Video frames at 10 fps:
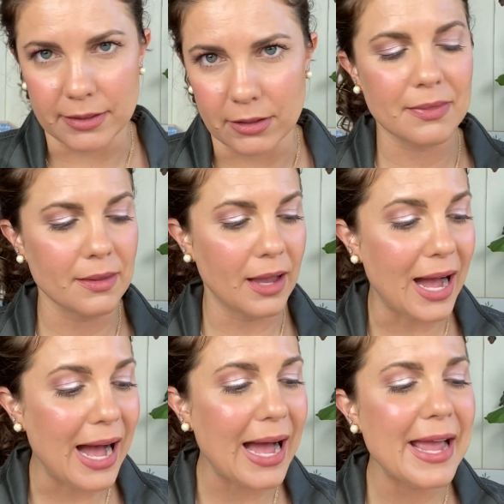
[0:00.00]
They're not.
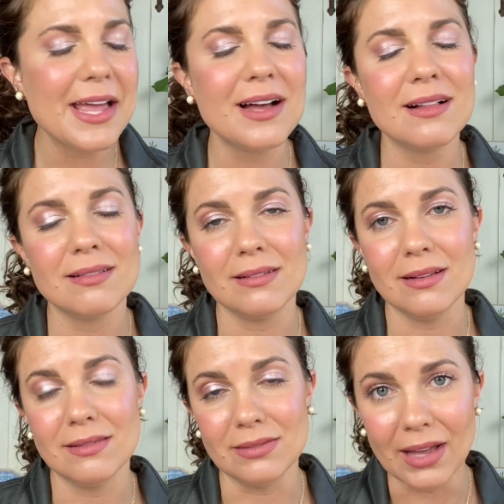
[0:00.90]
I
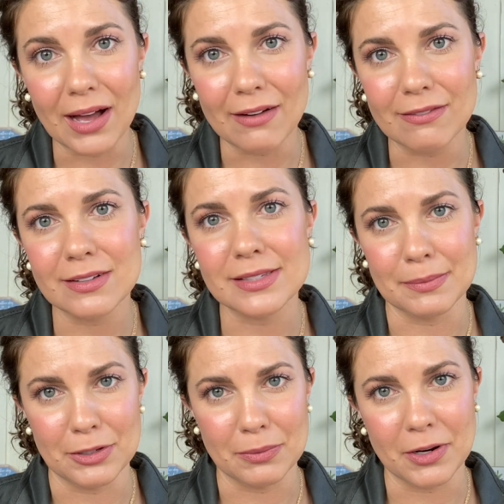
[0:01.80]
love some
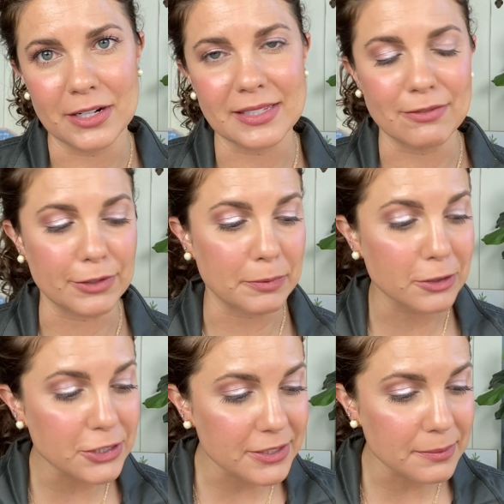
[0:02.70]
of their products. I've
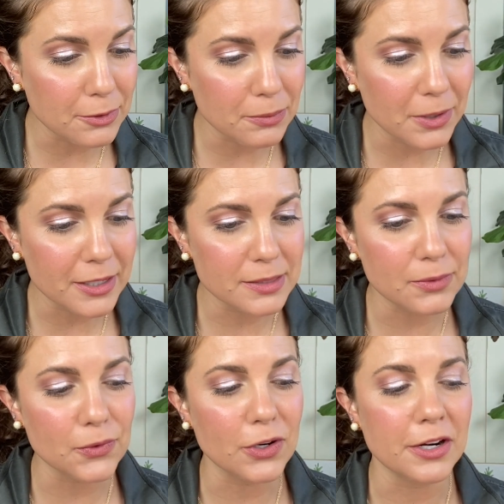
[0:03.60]
repurchased some of their products
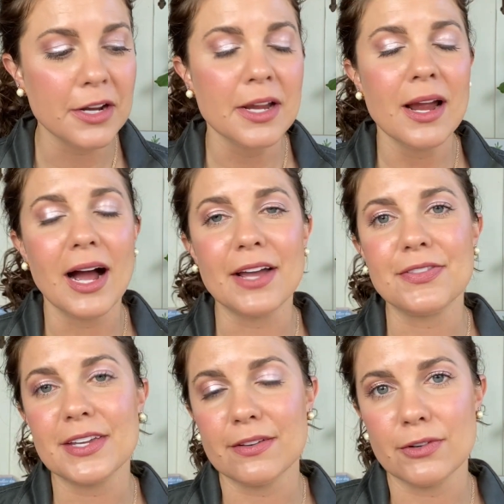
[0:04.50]
before. I
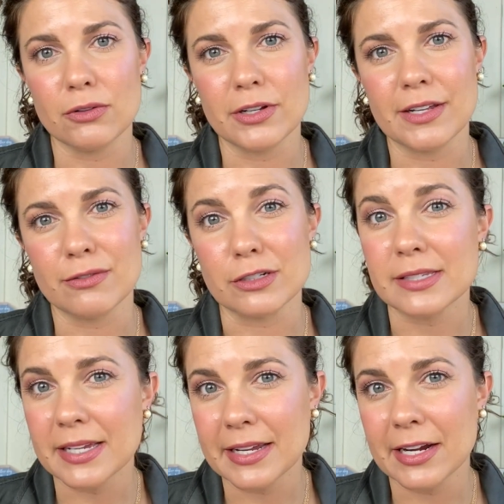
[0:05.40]
think if you're looking for
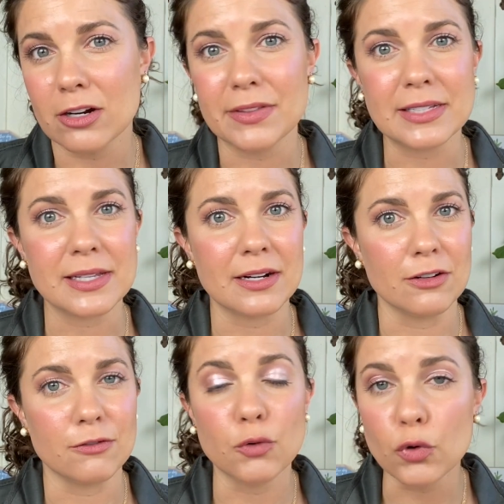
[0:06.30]
skincare that's at an
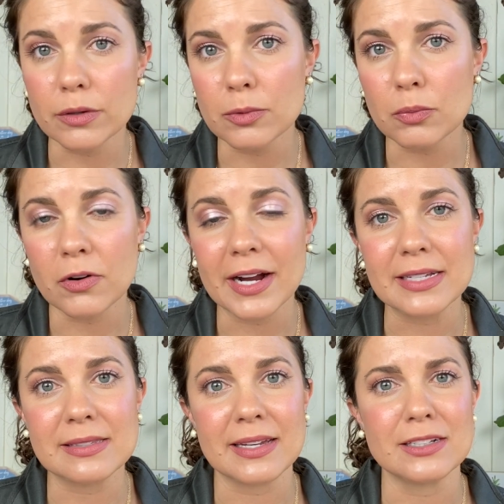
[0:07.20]
affordable
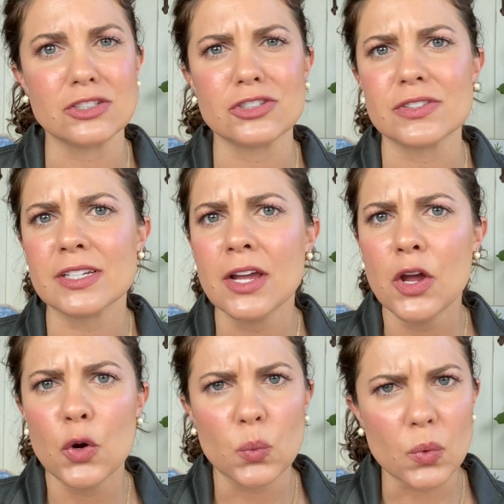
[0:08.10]
price, that is just
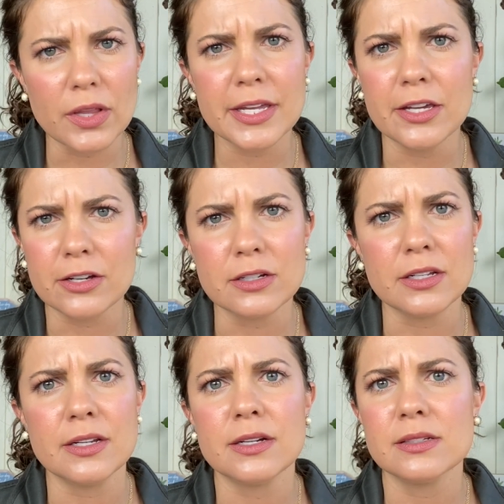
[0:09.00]
really
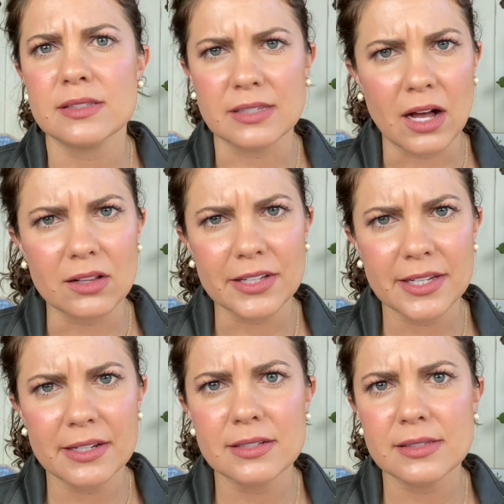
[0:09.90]
good,
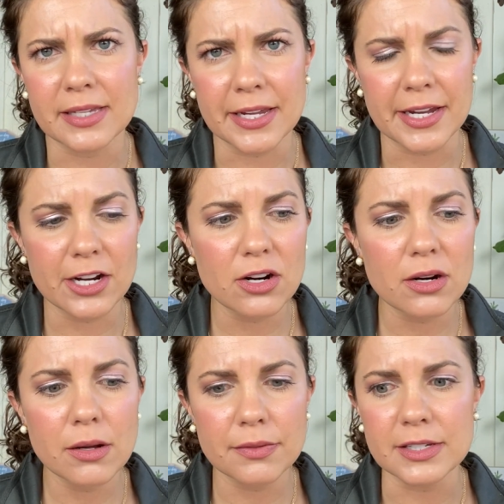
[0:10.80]
solid
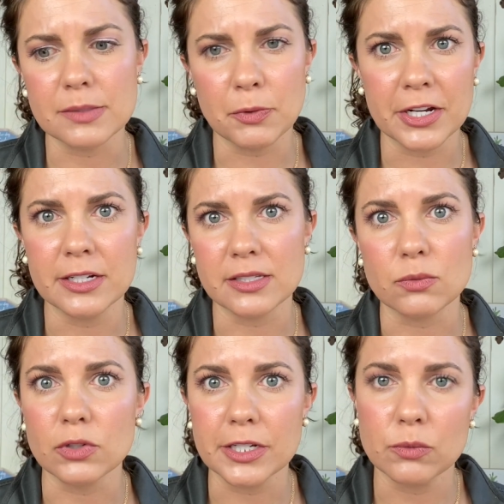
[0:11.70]
skincare, this brand is a
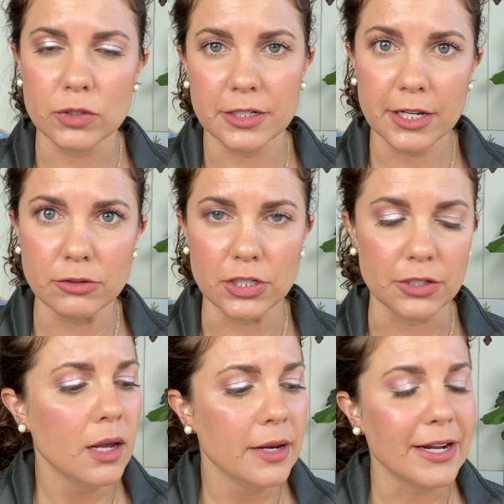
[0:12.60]
really good one to go
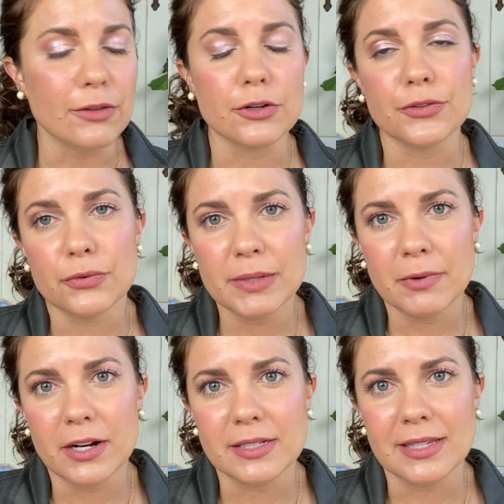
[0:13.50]
to. Now, there are three
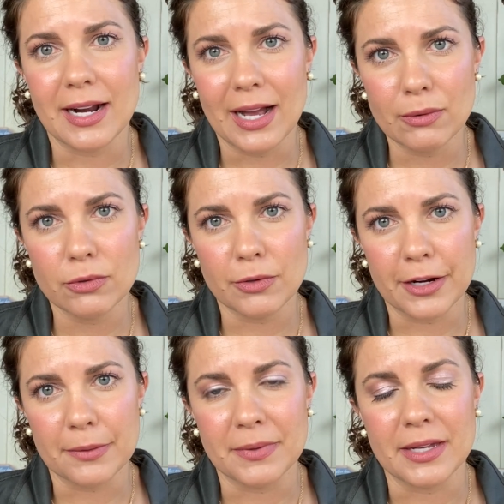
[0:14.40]
products that I will
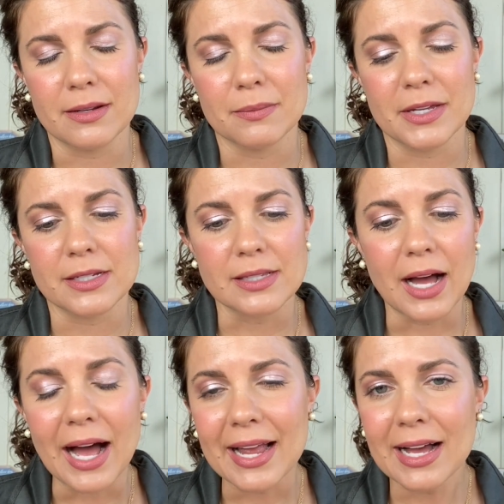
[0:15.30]
recommend because
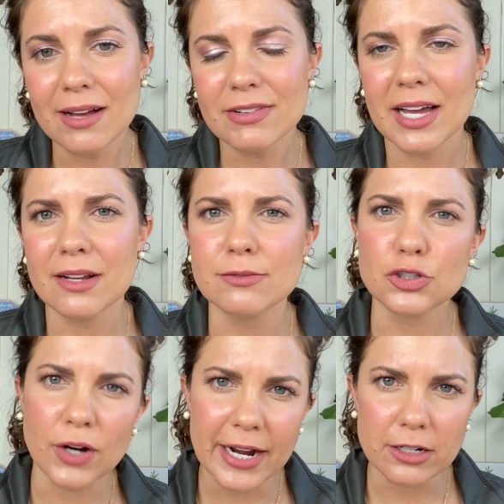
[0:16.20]
I have kind of
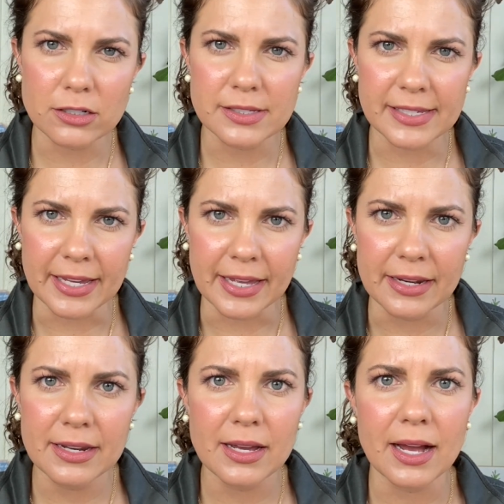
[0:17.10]
drier
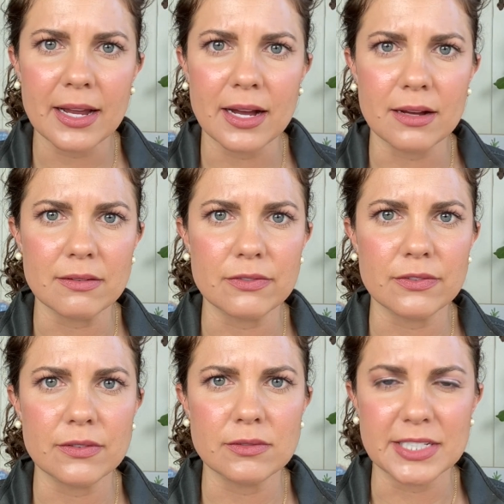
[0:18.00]
skin. I have
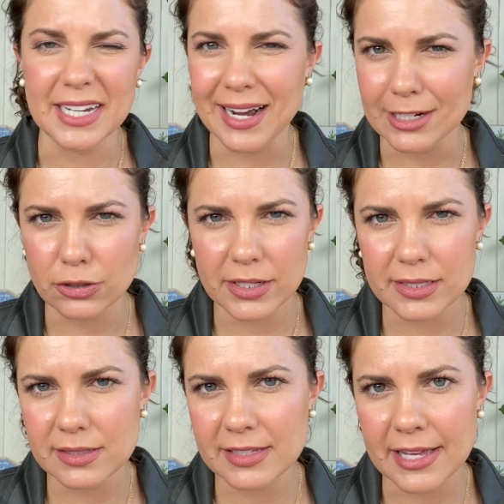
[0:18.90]

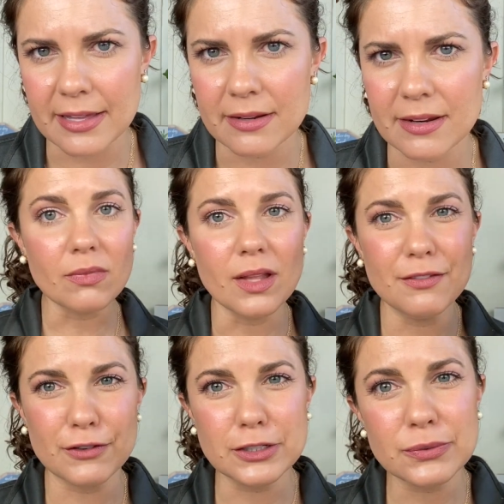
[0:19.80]
dehydrated skin. The
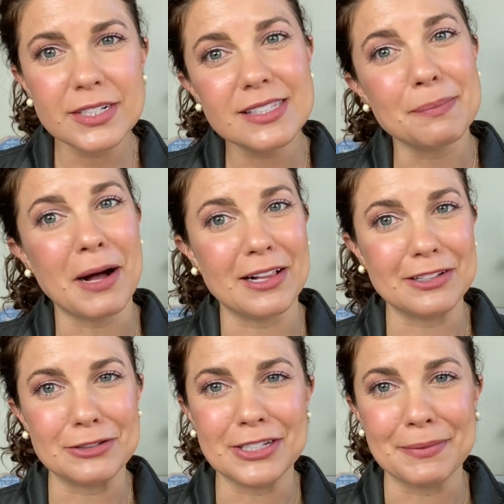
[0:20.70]
first one is the
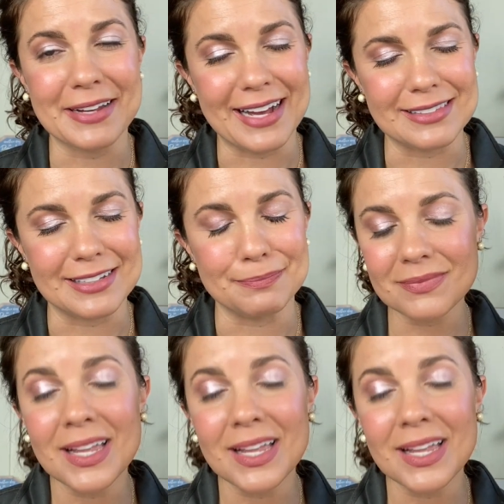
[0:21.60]
polyglutamic acid.